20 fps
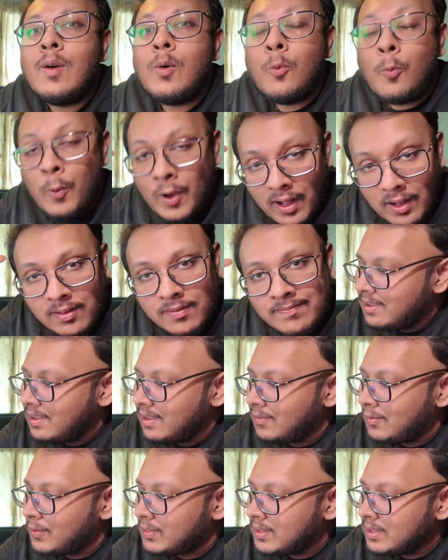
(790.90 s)
Well,
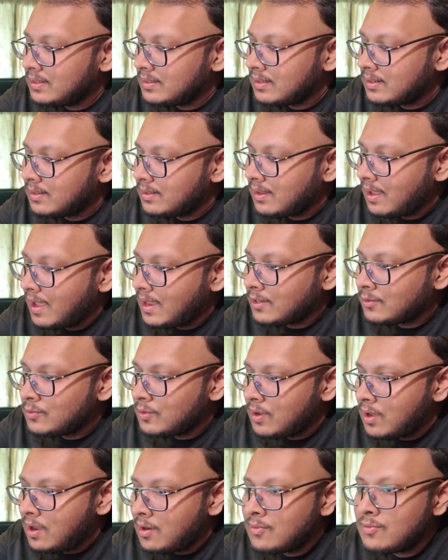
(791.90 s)
if you think that an
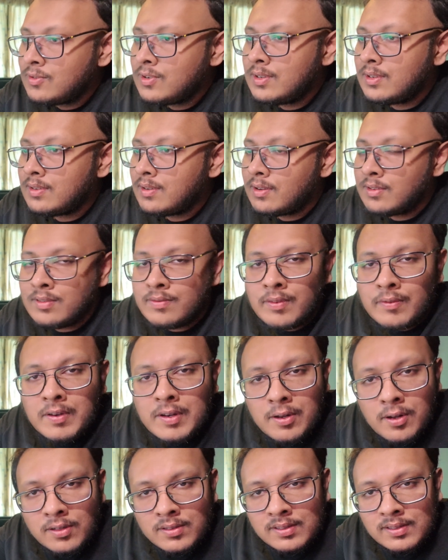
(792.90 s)
extra $100 and
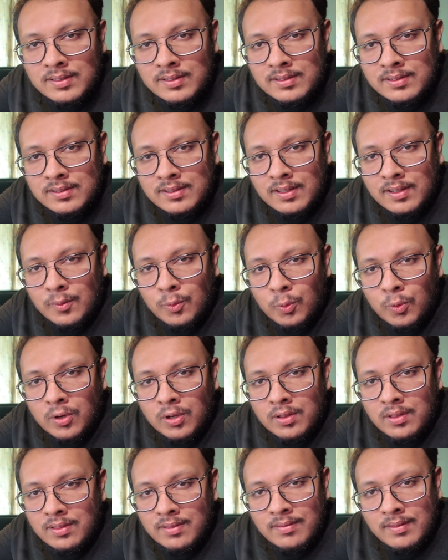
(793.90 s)
$150 is
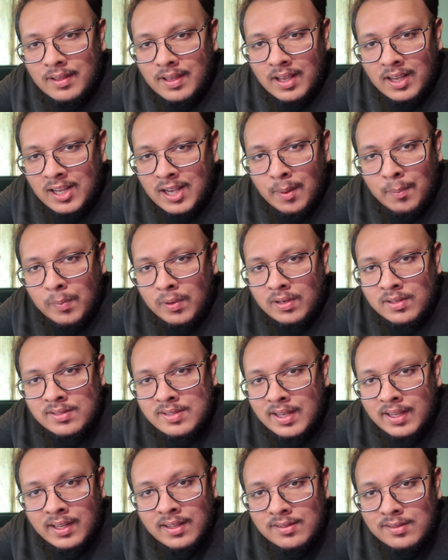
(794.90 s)
worth a couple of
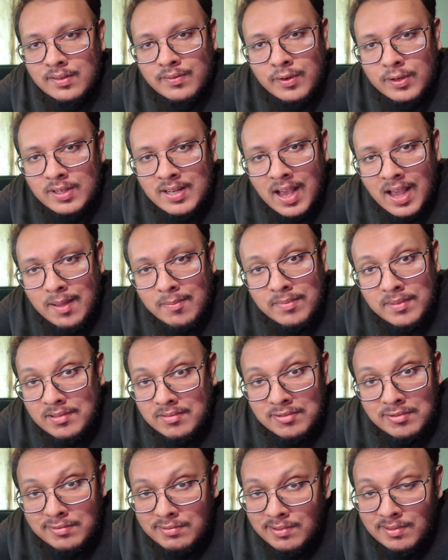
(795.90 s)
seconds of your time,
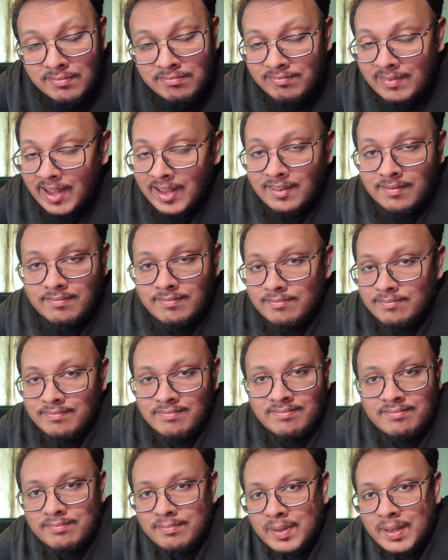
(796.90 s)
then sure, hey,
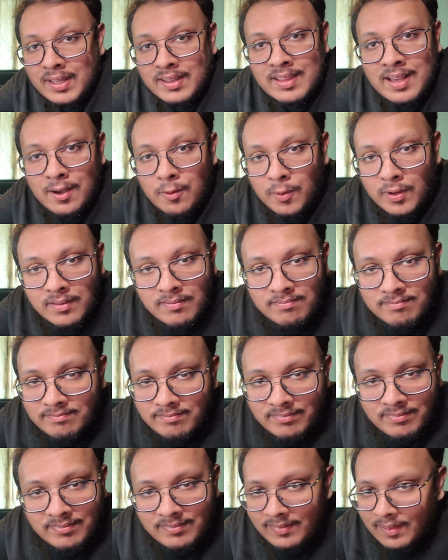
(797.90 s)
pick that one,
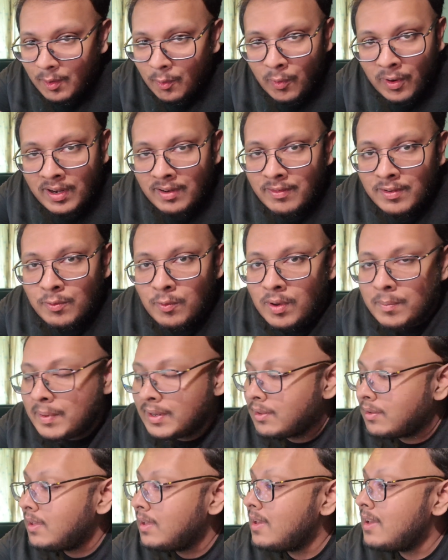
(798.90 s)
whatever you want.
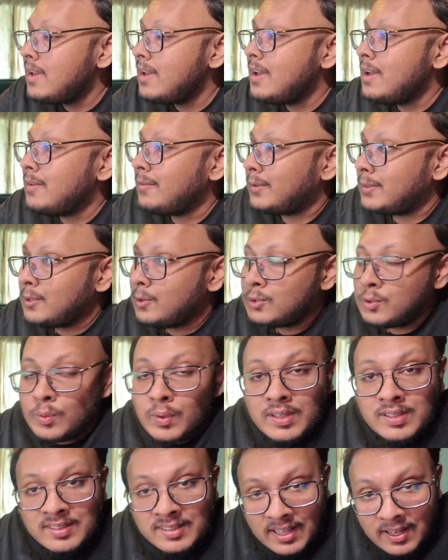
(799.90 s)
But for those who
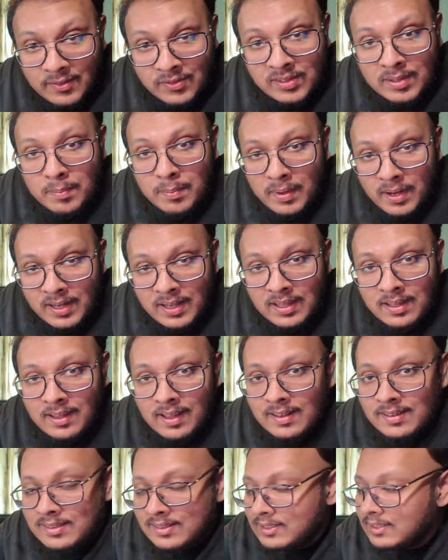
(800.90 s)
want to save some money
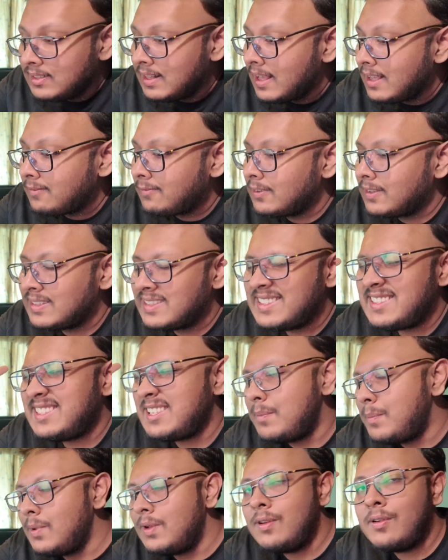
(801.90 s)
and still have a
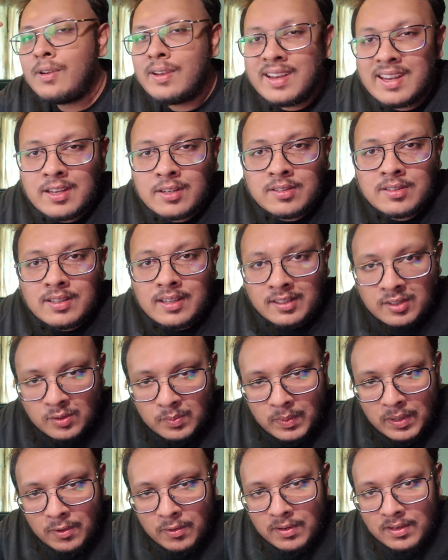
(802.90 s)
similar-ish
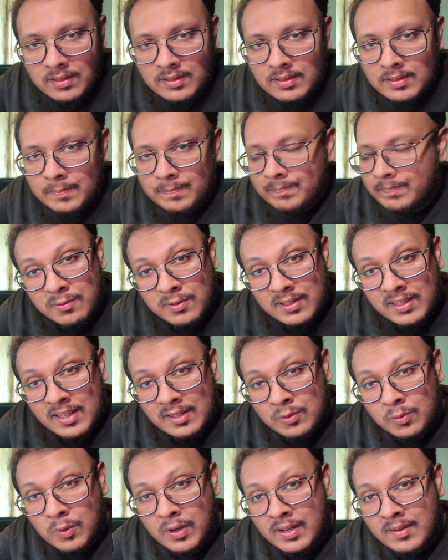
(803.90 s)
experience, well,
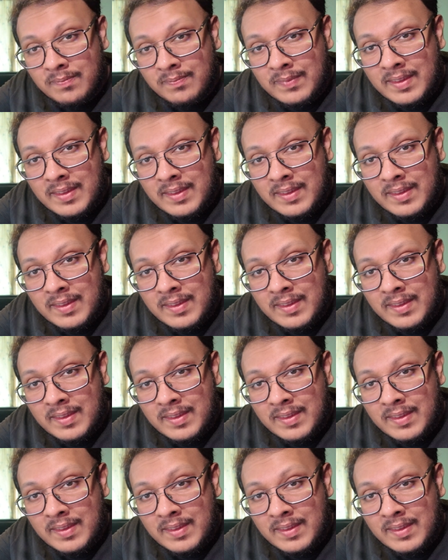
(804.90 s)
guess what?